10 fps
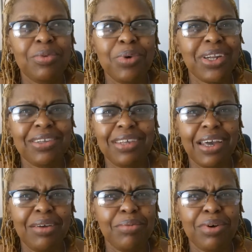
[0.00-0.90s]
want to
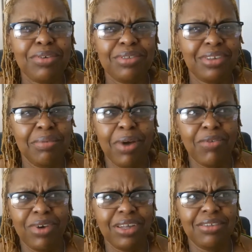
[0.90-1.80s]
say, well, see
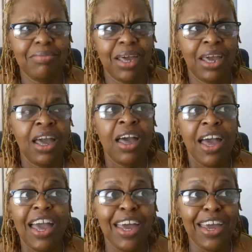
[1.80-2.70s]
my resume.
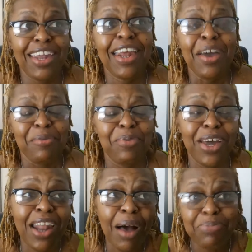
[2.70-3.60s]
And
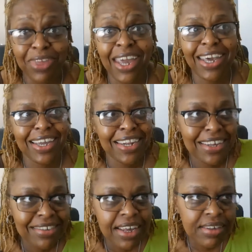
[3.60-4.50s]
when I'm thinking
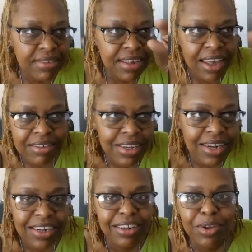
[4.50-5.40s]
this, it says
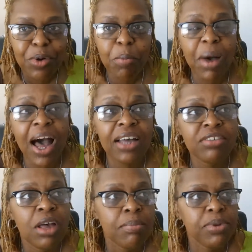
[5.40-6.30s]
it in the little
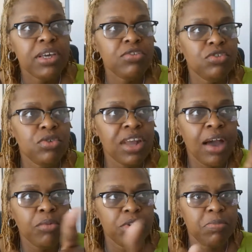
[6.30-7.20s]
box, please do
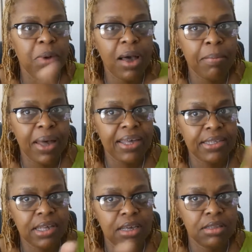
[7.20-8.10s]
not respond
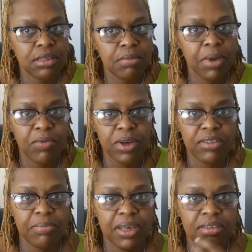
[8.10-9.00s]
by saying, see my
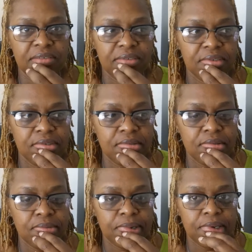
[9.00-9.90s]
resume.
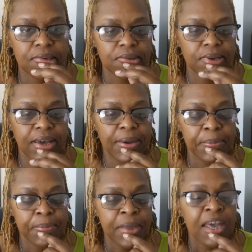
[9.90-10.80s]
It's like, okay.